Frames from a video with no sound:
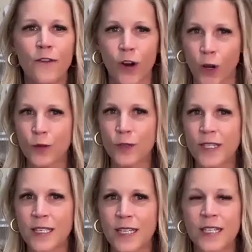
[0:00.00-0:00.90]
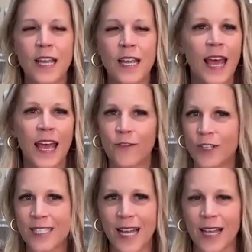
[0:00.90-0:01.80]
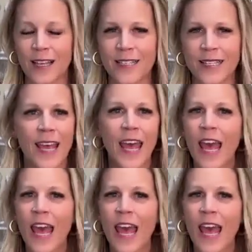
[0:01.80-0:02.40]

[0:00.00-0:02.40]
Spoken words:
for hostesses, and for stylists.